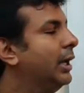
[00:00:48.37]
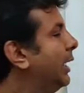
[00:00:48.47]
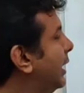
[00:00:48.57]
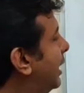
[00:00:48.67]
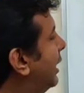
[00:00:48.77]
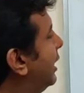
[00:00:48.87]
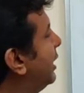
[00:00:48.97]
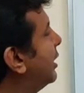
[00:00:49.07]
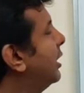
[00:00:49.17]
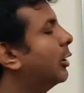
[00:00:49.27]
In a
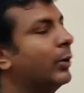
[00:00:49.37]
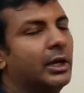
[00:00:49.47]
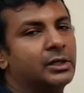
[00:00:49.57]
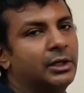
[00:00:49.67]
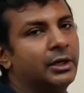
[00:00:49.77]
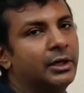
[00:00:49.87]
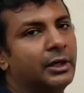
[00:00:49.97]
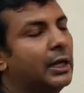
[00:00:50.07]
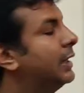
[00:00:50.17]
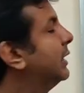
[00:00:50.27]
linear
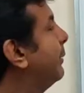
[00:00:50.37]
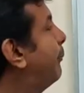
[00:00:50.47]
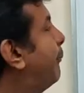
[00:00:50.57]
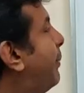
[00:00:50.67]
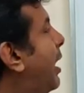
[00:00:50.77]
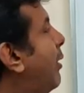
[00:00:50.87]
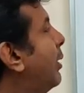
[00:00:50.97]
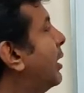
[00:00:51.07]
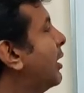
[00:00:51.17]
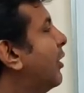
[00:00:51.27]
equation, the
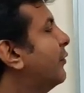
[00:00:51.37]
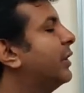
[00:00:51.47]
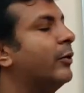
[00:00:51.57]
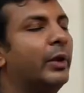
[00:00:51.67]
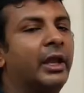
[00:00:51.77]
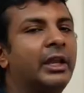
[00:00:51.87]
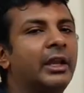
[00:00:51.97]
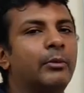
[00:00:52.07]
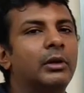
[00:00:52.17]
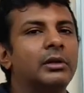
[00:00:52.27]
power of the
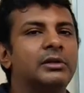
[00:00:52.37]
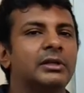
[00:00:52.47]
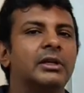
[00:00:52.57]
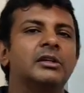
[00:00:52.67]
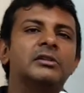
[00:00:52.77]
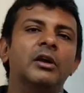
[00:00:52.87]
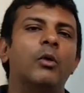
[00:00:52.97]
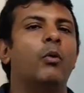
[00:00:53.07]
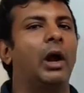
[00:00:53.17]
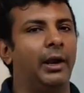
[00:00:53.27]
variables is
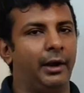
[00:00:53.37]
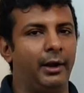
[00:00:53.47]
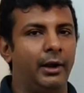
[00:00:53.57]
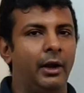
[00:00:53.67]
1.